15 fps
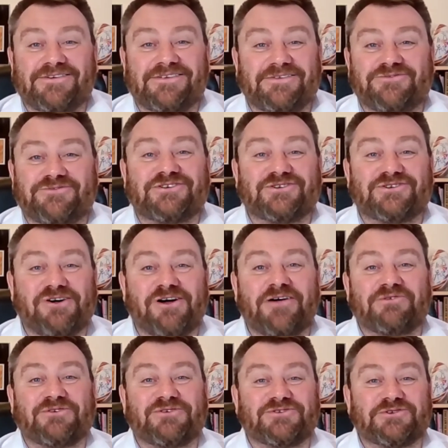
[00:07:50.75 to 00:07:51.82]
you've
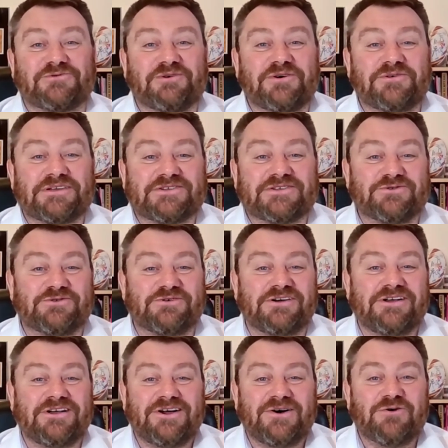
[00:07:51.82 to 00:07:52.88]
described across the world is all
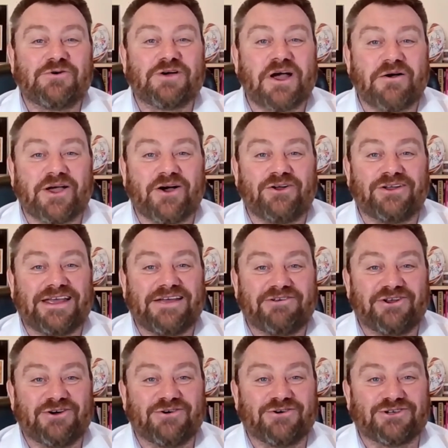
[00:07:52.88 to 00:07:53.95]
going on here
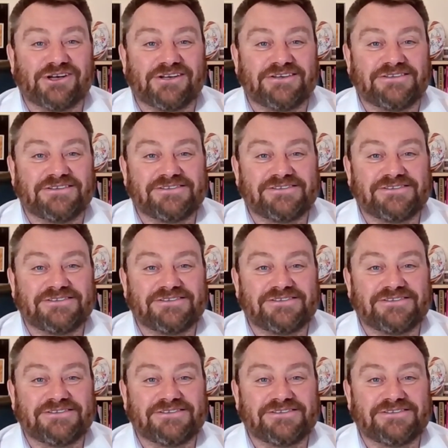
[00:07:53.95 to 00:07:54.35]
in Yorkshire.